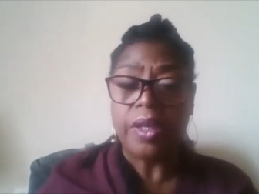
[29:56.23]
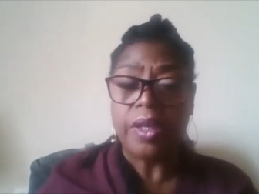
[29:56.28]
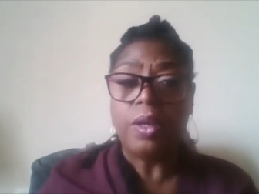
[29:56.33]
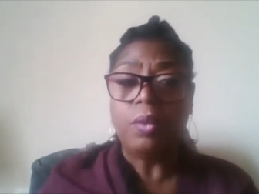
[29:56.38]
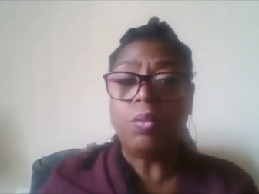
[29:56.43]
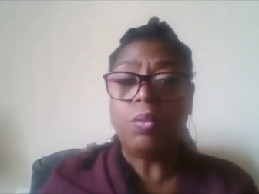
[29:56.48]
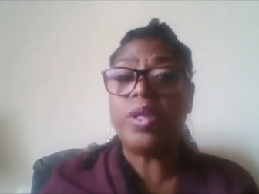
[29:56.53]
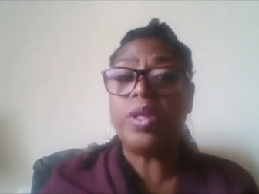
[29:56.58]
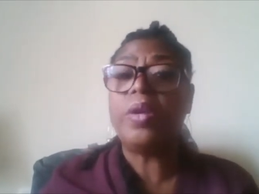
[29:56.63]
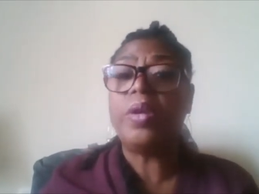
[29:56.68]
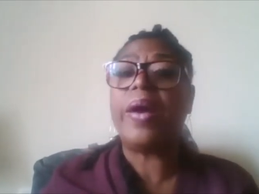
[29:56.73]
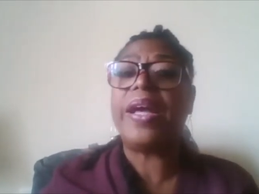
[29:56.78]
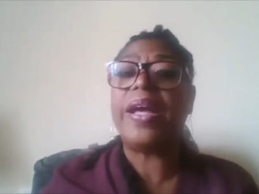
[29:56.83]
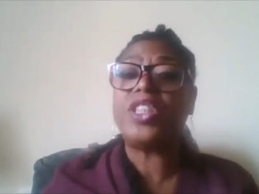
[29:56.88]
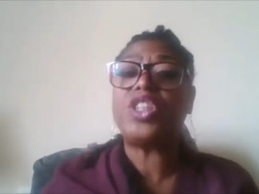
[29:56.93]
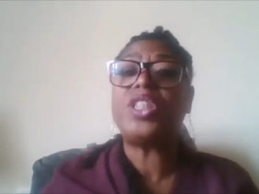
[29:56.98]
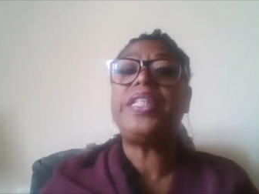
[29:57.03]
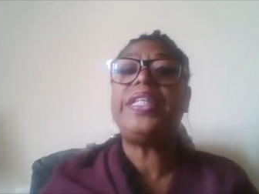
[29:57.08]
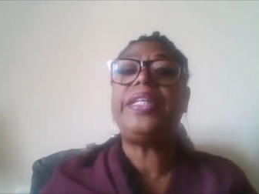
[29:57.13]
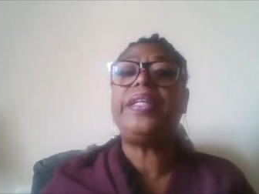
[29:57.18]
what you
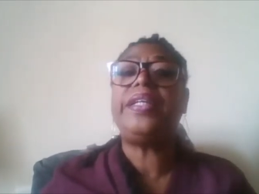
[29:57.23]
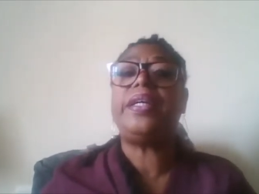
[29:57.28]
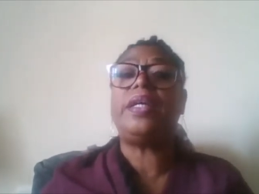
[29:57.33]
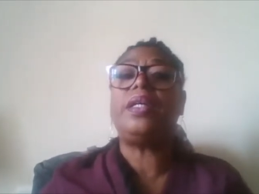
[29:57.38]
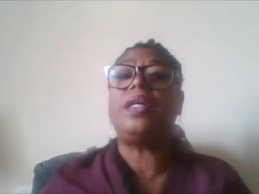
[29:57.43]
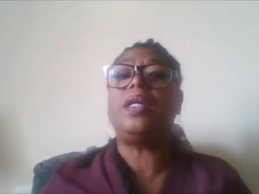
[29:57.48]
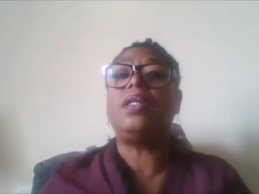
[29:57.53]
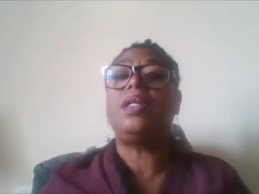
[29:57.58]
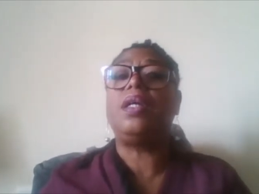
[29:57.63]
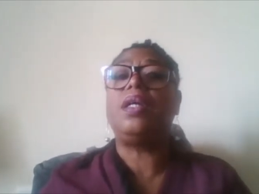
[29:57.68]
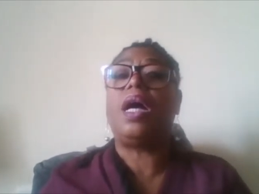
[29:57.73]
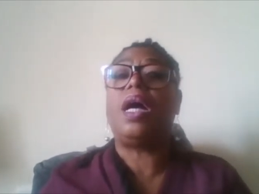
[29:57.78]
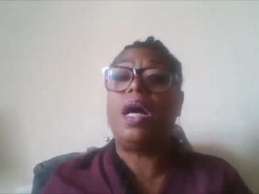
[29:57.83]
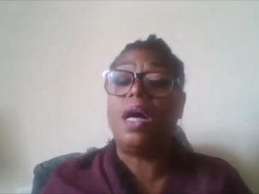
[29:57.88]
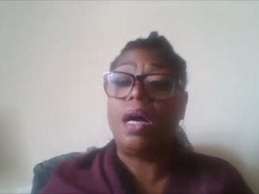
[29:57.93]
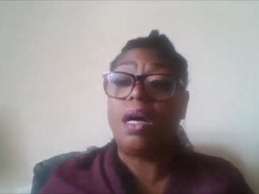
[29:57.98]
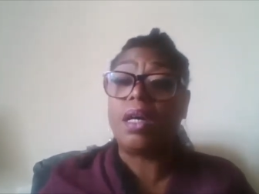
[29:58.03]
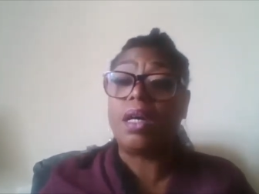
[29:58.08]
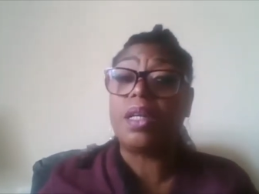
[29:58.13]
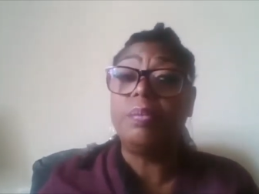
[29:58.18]
actually
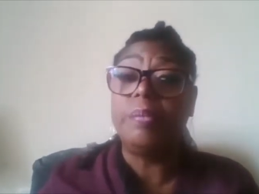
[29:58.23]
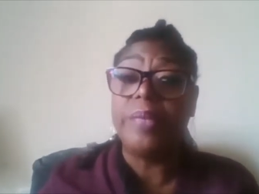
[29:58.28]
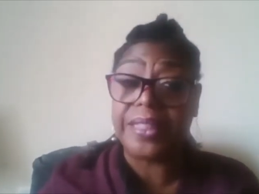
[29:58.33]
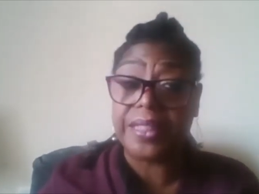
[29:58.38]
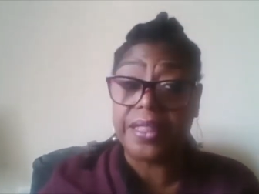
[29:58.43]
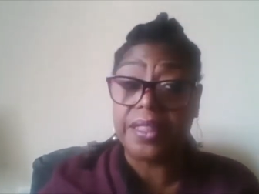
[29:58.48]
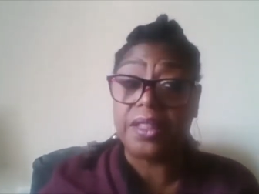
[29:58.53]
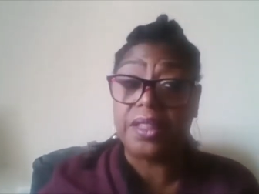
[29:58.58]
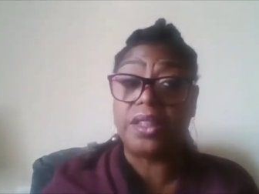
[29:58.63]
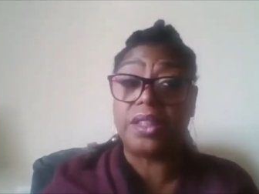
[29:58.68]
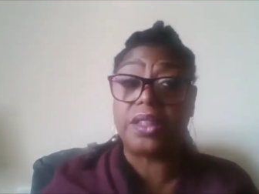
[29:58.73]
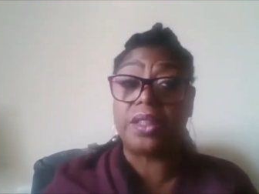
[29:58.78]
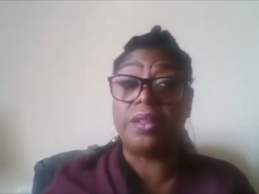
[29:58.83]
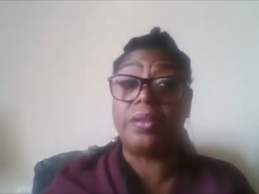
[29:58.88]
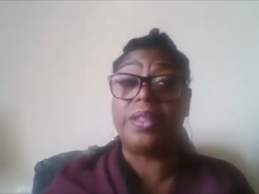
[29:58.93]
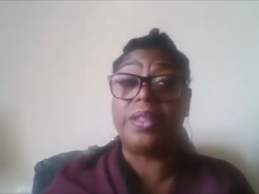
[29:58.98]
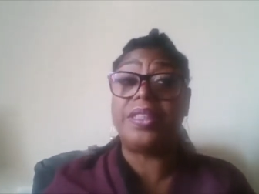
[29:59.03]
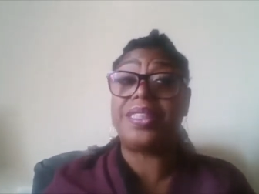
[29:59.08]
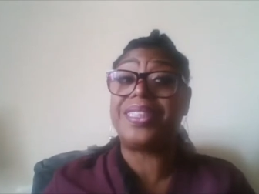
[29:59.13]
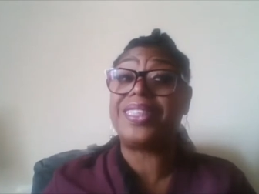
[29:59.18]
are committing to do
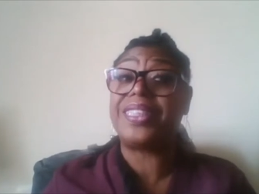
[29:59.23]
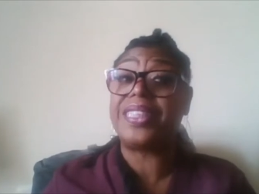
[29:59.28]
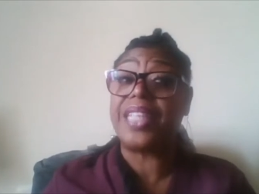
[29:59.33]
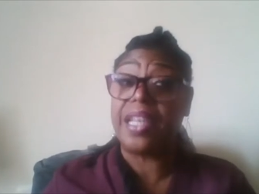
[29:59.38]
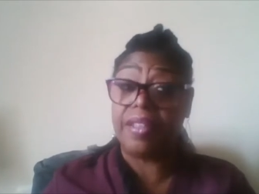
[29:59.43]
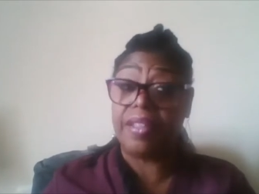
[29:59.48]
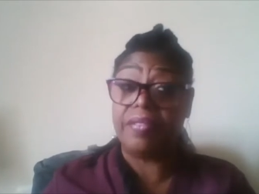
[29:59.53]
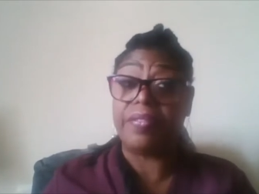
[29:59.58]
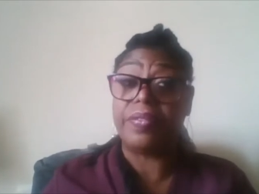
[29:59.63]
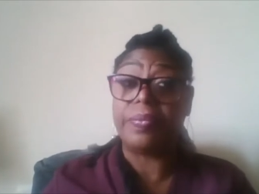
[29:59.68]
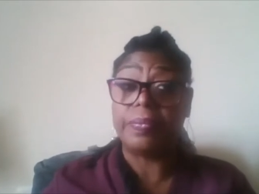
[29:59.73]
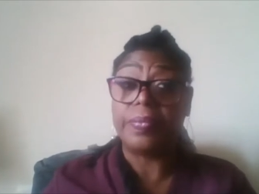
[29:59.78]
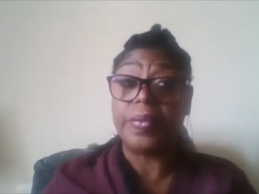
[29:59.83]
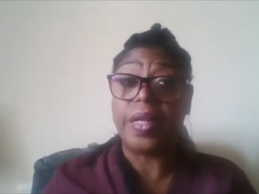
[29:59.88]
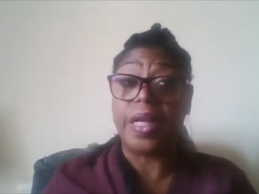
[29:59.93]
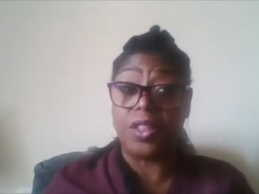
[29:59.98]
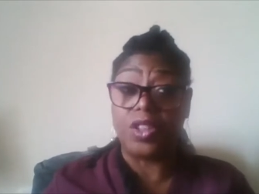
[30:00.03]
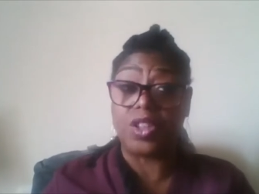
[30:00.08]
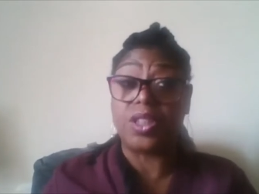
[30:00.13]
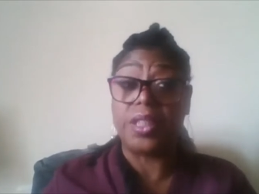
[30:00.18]
is to save,
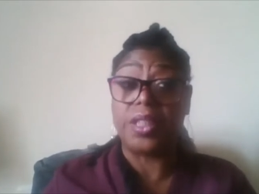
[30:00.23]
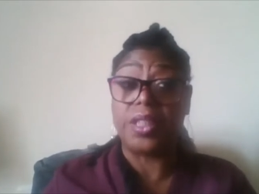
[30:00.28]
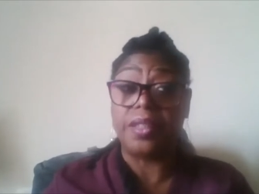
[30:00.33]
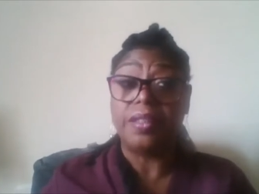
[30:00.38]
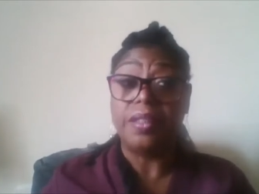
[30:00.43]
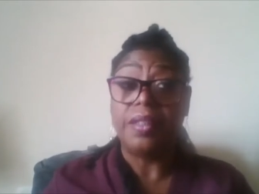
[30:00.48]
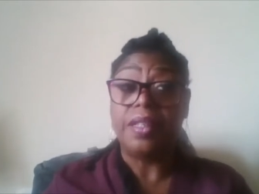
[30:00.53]
actually.